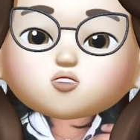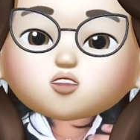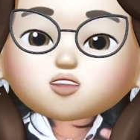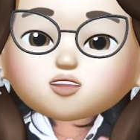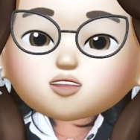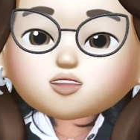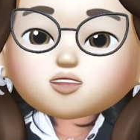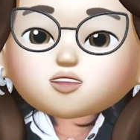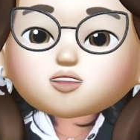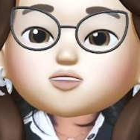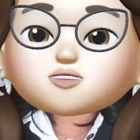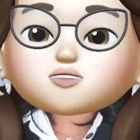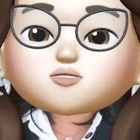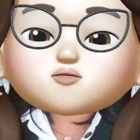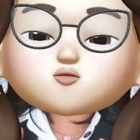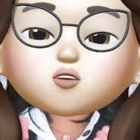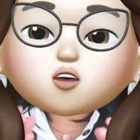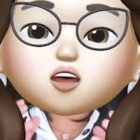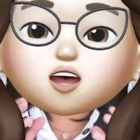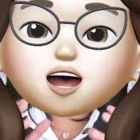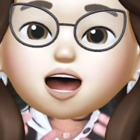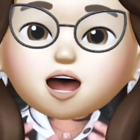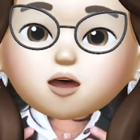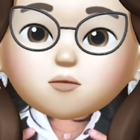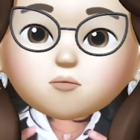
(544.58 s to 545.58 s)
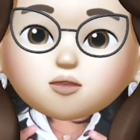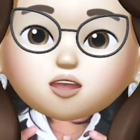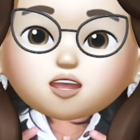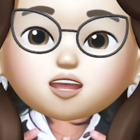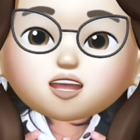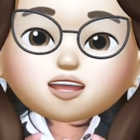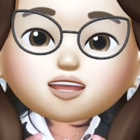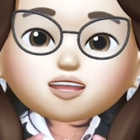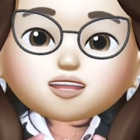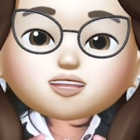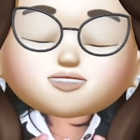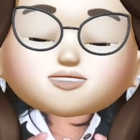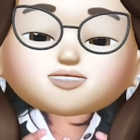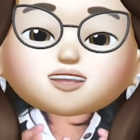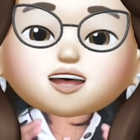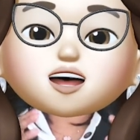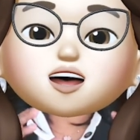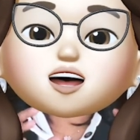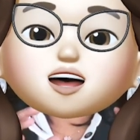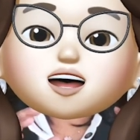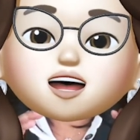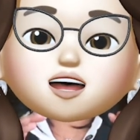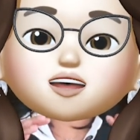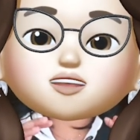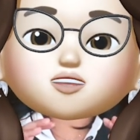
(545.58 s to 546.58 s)
here what happened is,
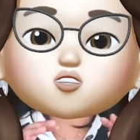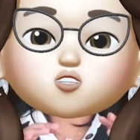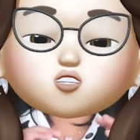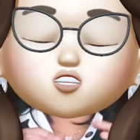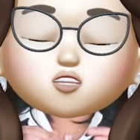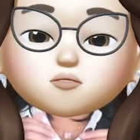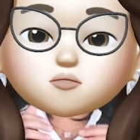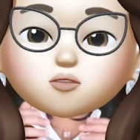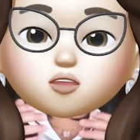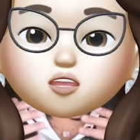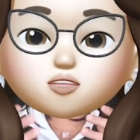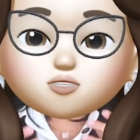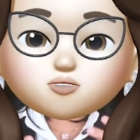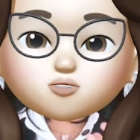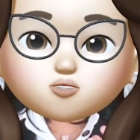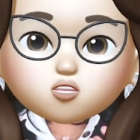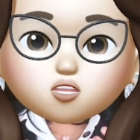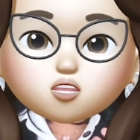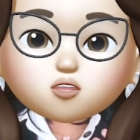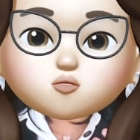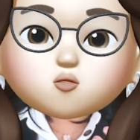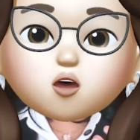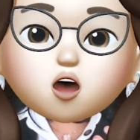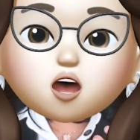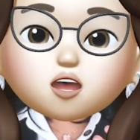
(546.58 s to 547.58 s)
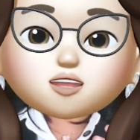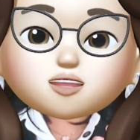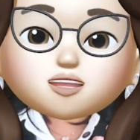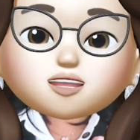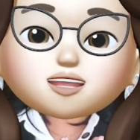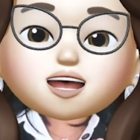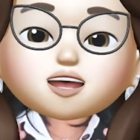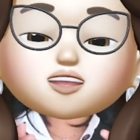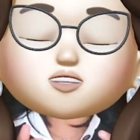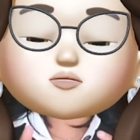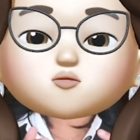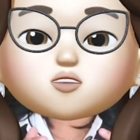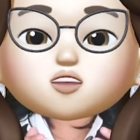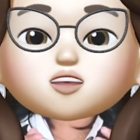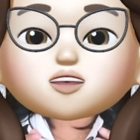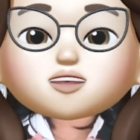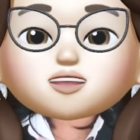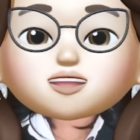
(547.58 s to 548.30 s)
in GPT-3 model has been